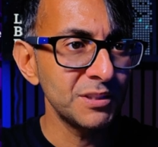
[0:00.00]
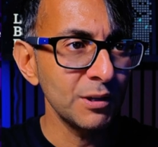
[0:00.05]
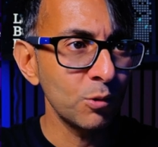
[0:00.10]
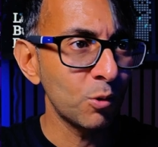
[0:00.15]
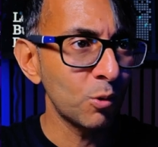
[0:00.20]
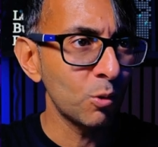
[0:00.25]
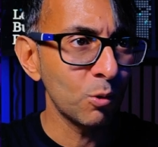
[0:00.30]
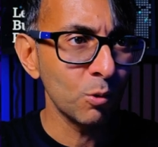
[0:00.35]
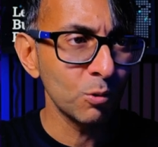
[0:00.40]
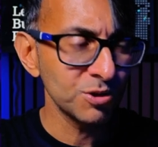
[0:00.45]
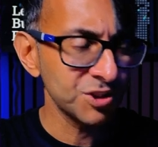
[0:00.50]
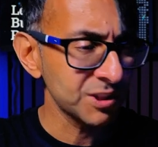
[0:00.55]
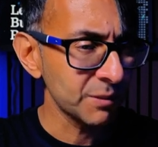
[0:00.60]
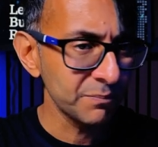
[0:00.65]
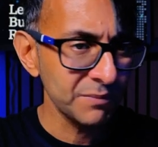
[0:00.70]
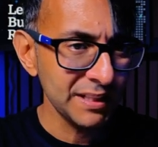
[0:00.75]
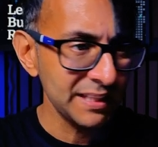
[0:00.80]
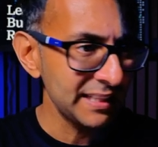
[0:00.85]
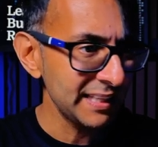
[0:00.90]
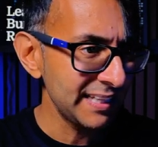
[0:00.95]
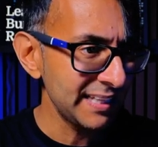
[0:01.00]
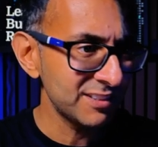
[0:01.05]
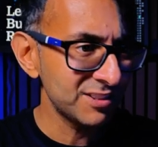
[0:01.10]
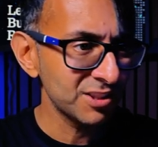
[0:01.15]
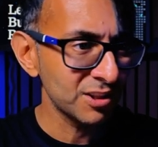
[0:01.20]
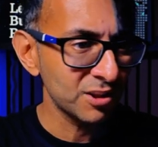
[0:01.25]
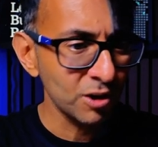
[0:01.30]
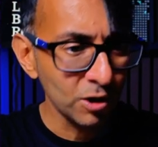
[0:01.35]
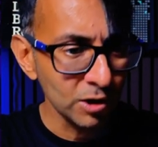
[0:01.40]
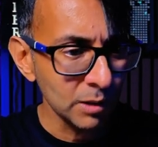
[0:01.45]
or something into
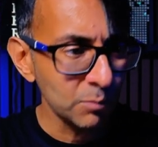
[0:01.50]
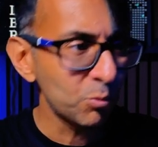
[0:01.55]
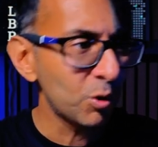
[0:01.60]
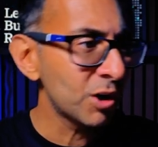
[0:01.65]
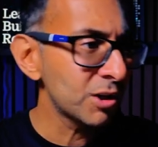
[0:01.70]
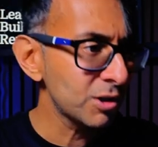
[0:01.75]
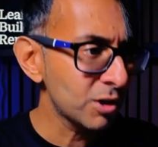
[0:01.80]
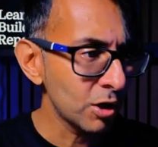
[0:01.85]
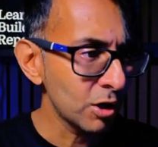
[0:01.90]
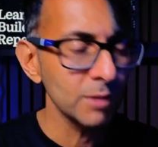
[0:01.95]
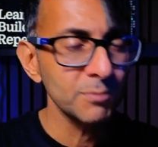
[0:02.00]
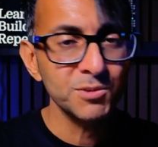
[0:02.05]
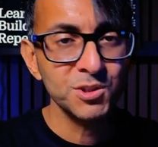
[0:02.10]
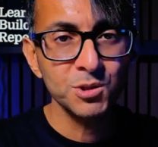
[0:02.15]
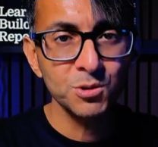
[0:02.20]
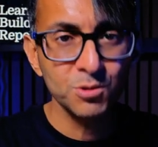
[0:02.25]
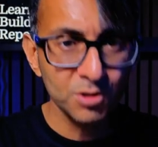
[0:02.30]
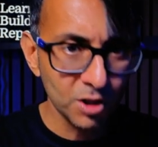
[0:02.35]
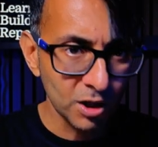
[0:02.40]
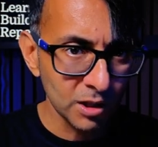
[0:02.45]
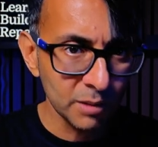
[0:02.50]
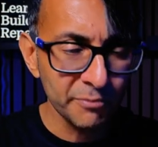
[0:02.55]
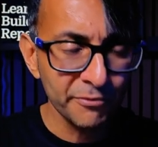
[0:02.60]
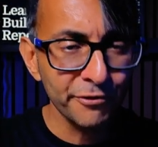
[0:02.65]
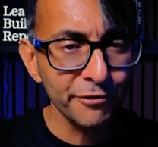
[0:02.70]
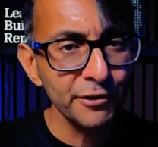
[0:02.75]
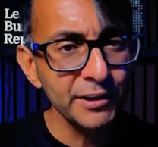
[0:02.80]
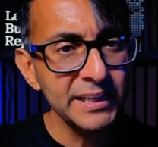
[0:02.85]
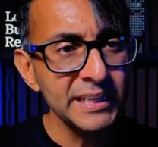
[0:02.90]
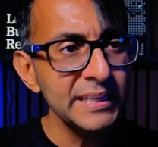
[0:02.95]
column 1, column 2, column
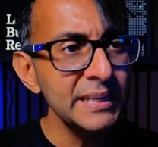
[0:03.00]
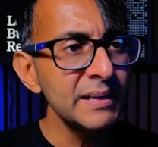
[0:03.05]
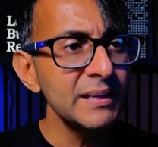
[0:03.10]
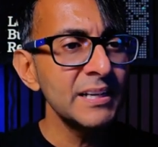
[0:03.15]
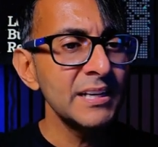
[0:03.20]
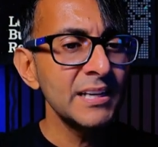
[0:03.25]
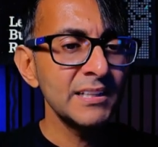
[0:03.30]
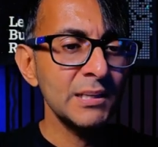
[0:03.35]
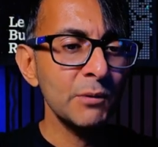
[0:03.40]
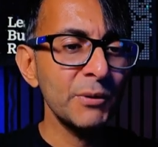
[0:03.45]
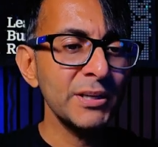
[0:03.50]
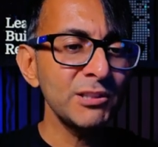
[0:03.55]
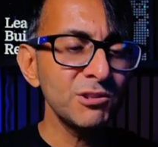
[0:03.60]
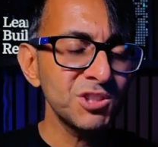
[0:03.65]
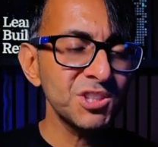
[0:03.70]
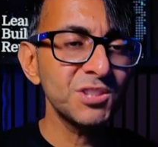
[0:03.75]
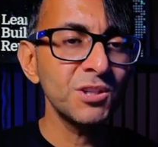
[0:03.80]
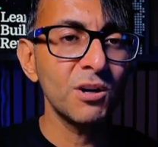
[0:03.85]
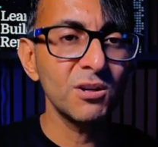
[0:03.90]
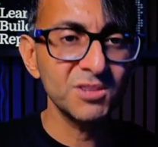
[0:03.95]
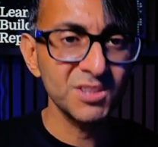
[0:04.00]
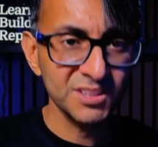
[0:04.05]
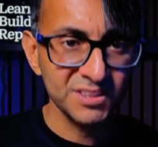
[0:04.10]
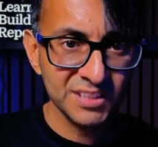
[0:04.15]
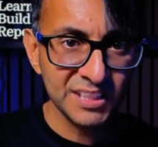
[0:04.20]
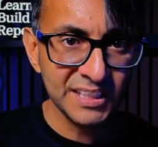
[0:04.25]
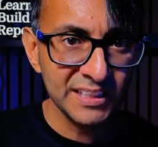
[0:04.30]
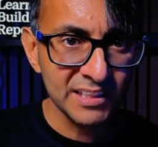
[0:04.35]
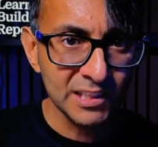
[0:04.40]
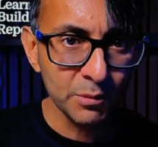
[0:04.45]
3. And then when you start to
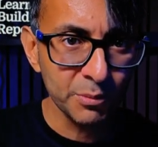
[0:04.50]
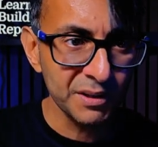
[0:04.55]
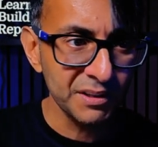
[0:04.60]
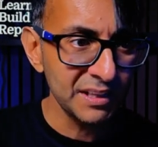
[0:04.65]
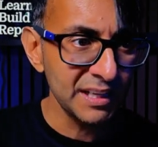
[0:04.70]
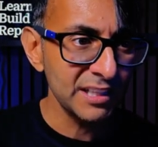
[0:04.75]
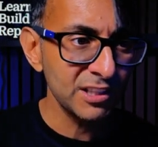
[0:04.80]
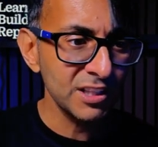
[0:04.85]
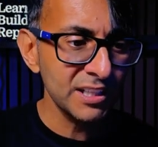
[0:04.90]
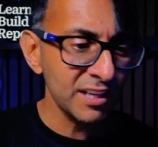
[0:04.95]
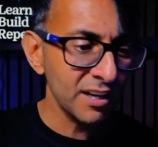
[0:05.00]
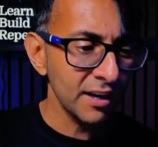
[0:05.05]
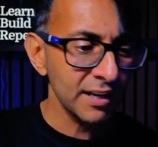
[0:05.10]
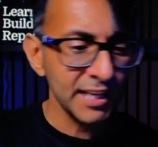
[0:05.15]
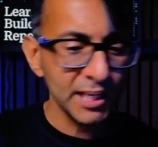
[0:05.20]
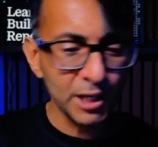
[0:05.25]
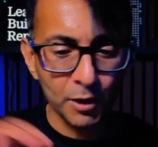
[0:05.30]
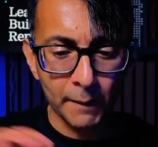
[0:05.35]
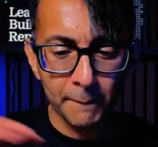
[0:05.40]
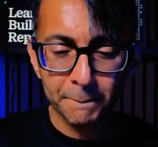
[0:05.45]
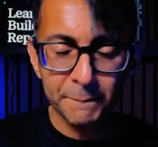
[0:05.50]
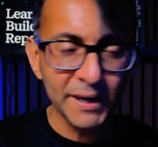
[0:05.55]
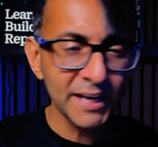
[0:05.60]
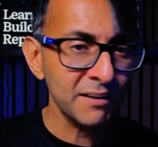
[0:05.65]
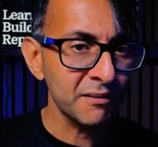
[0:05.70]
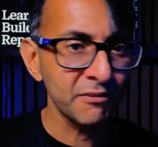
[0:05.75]
tinker with it, you're kind of going back